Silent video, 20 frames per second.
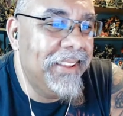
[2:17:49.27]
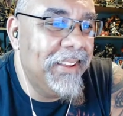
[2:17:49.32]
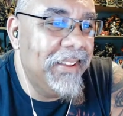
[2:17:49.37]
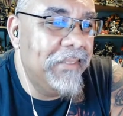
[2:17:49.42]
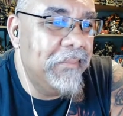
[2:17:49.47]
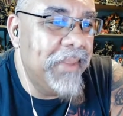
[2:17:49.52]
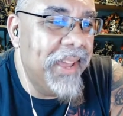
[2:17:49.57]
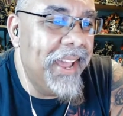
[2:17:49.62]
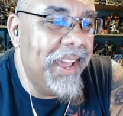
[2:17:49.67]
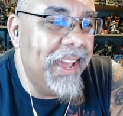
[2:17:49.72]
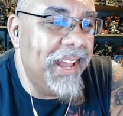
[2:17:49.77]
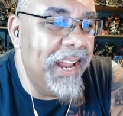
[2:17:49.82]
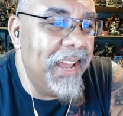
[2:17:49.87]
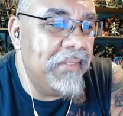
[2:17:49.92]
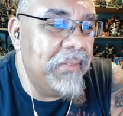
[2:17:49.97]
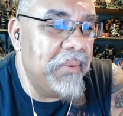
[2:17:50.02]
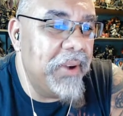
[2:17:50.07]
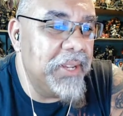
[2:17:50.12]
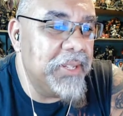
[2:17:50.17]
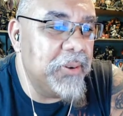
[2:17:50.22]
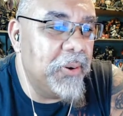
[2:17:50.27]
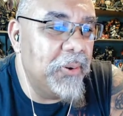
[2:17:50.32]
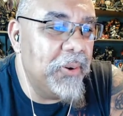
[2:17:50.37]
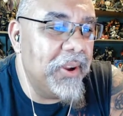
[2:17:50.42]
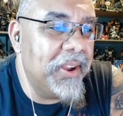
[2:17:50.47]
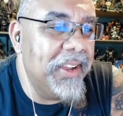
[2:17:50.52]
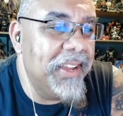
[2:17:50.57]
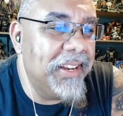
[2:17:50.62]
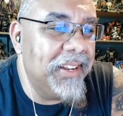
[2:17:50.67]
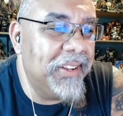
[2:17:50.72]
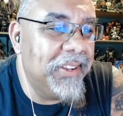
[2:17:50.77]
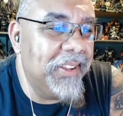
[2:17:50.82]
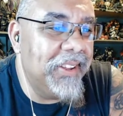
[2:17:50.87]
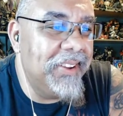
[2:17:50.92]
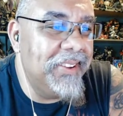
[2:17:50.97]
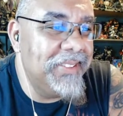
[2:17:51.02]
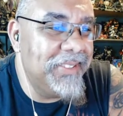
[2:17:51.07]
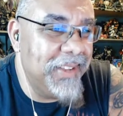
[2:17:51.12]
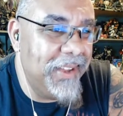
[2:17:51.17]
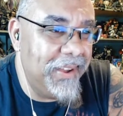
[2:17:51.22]
Man, I haven't watched Orca in a
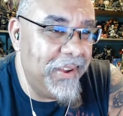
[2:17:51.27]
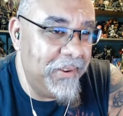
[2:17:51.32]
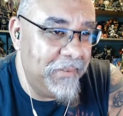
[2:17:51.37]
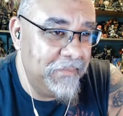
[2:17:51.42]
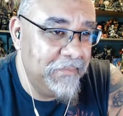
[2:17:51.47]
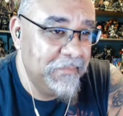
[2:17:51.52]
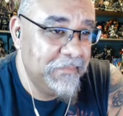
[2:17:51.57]
long time.